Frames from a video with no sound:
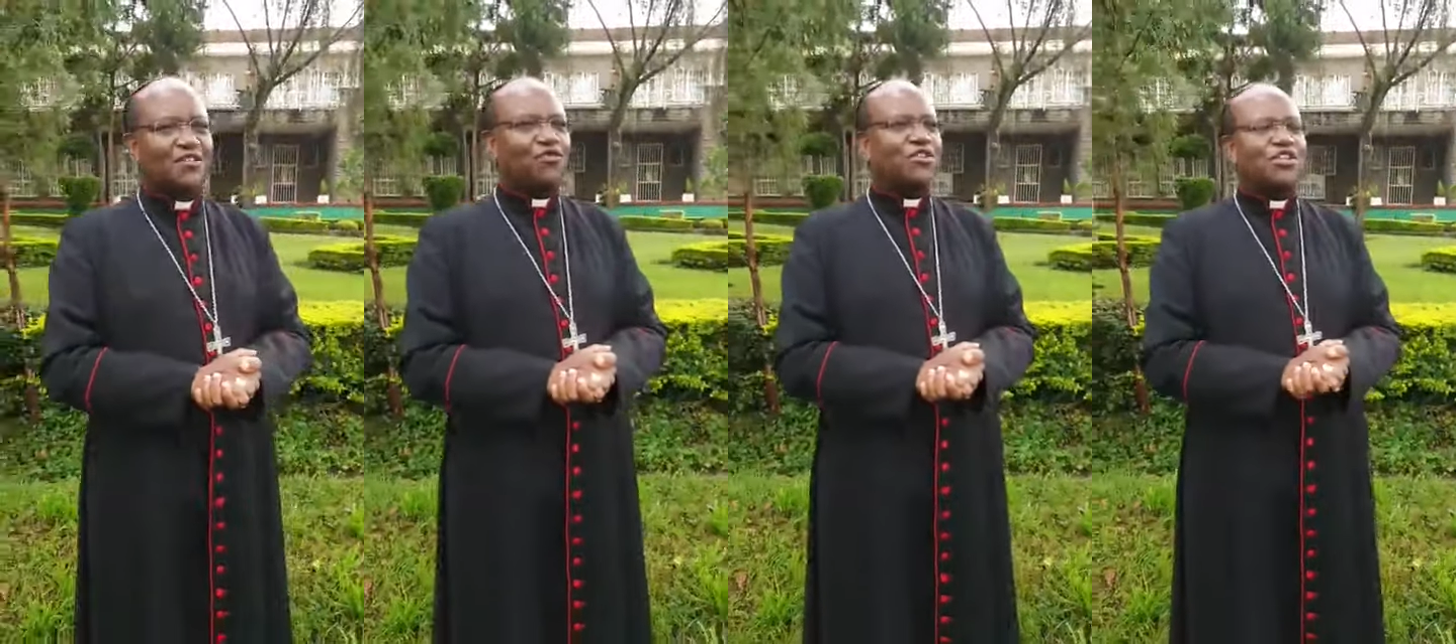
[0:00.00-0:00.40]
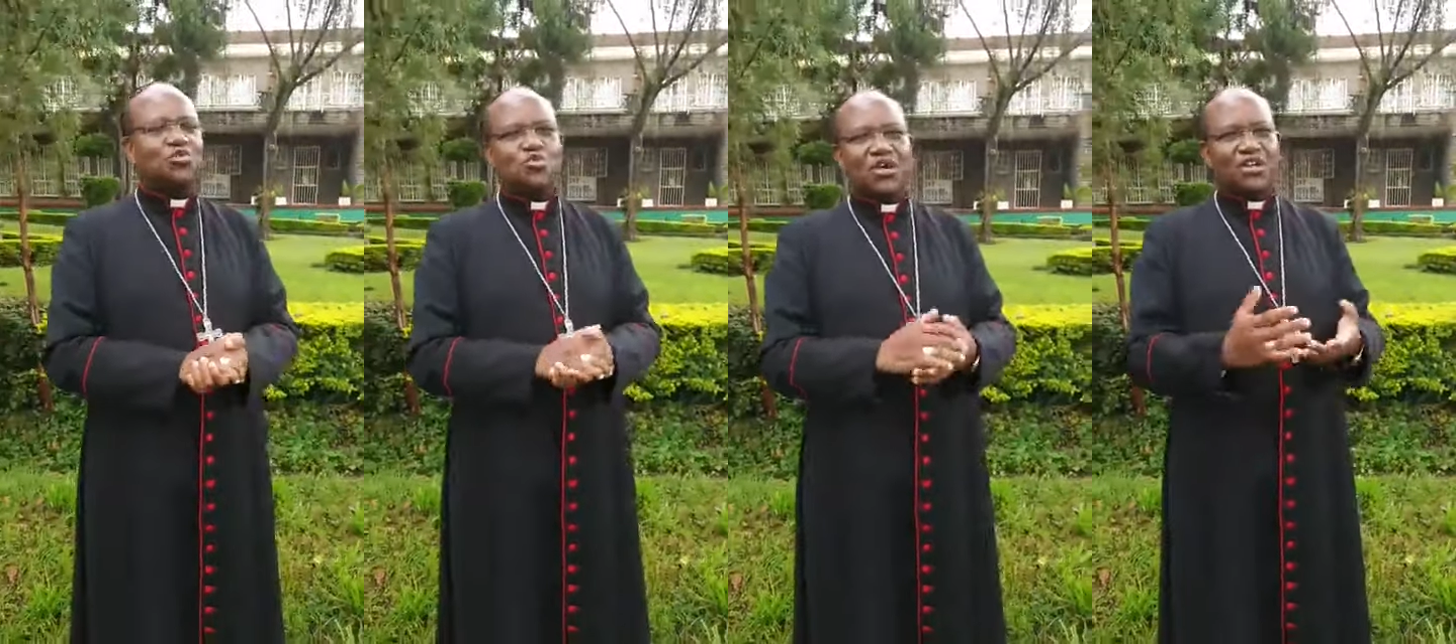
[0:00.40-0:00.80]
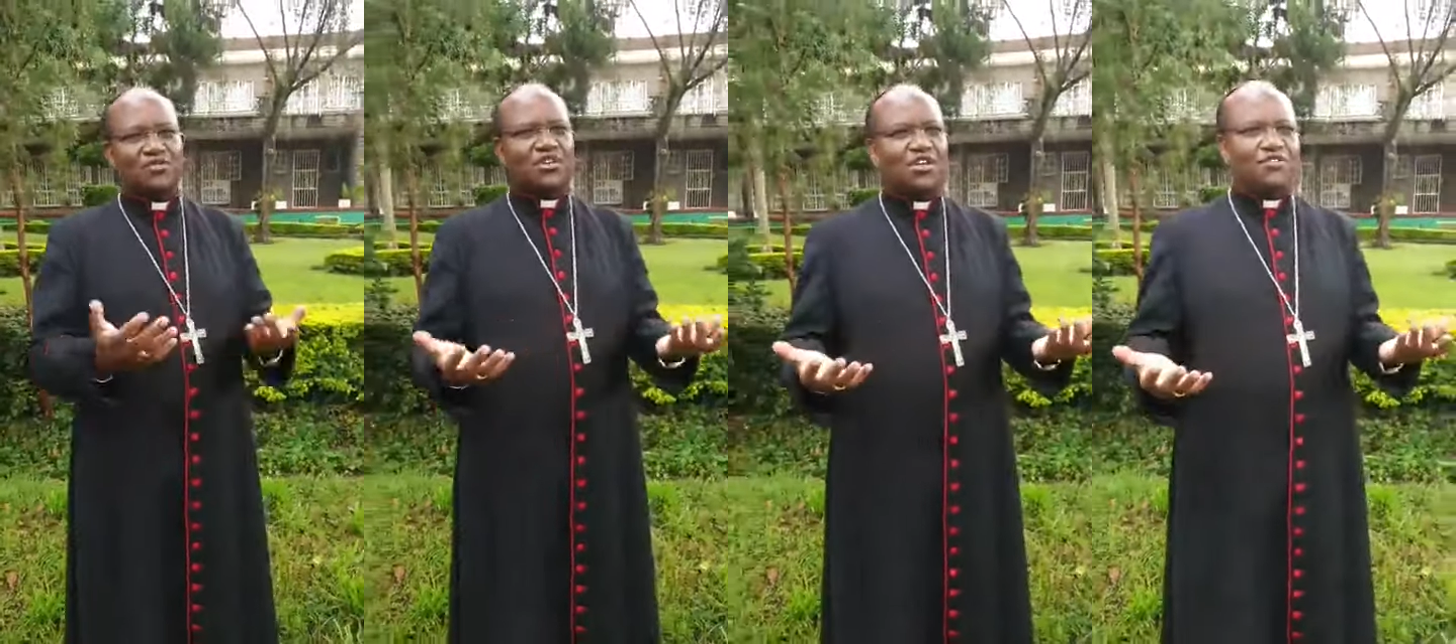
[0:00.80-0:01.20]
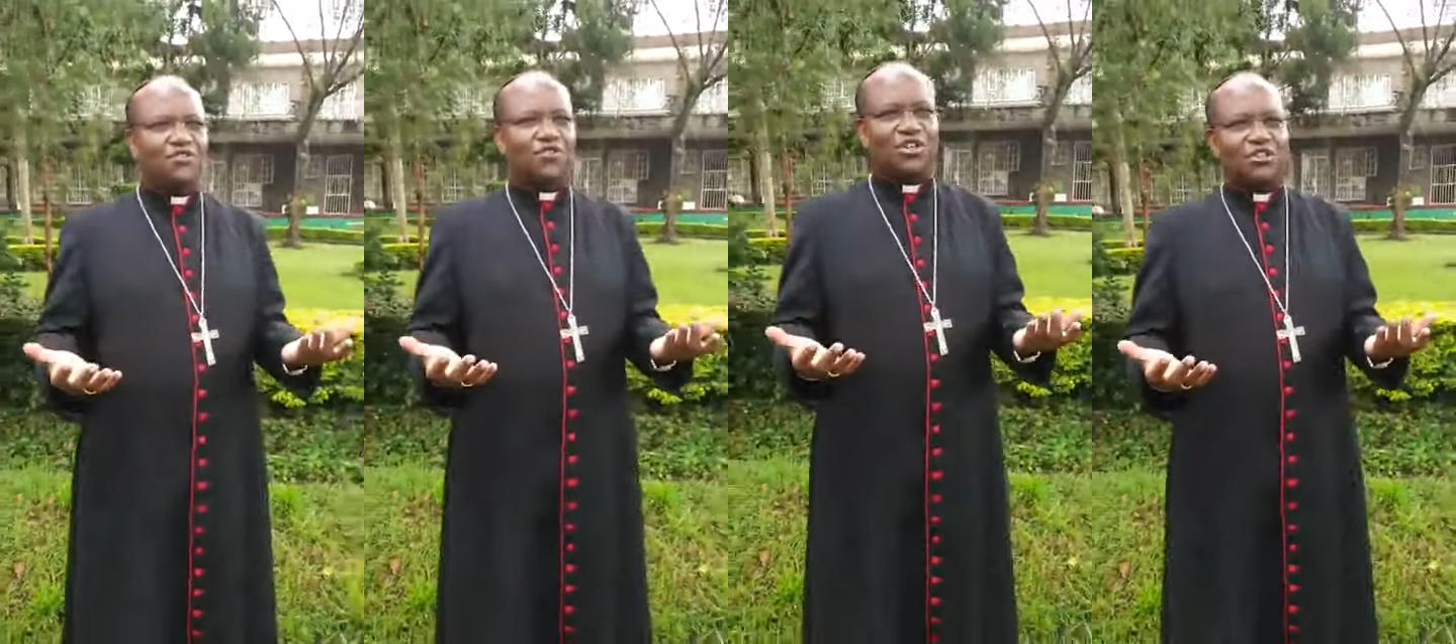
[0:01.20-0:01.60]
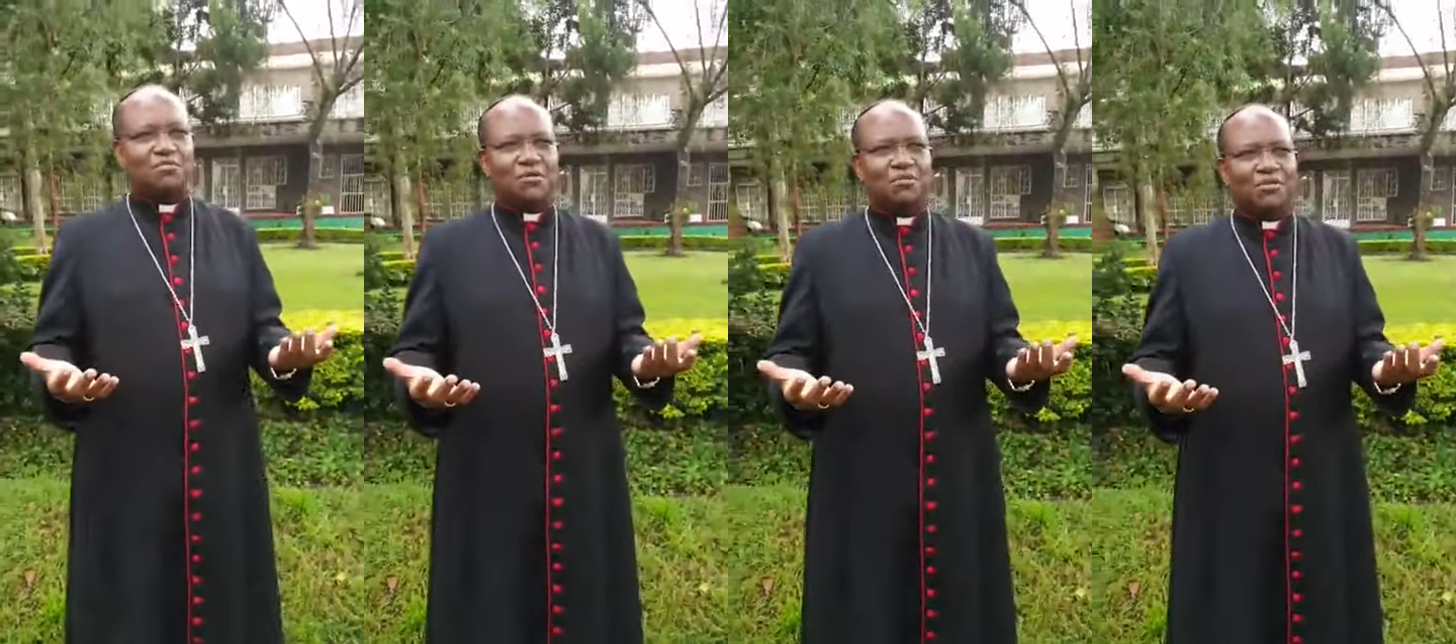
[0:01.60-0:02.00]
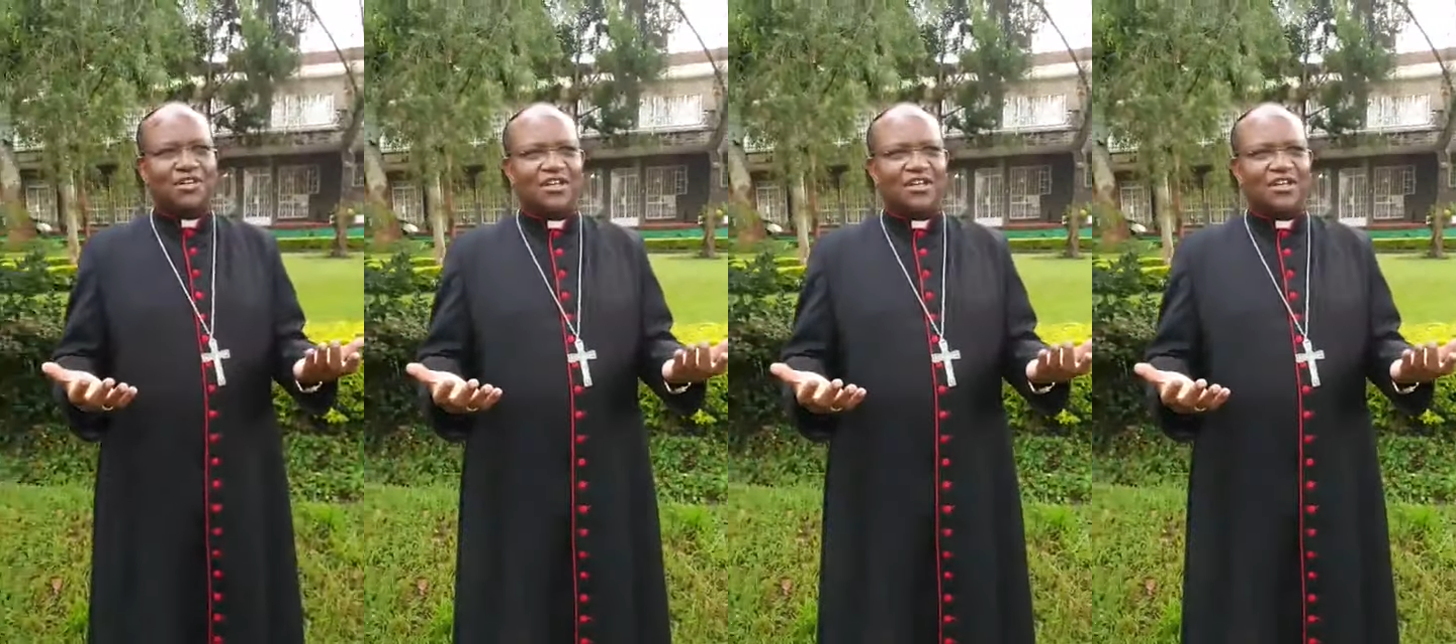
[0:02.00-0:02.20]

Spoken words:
for this wonderful gift for his people.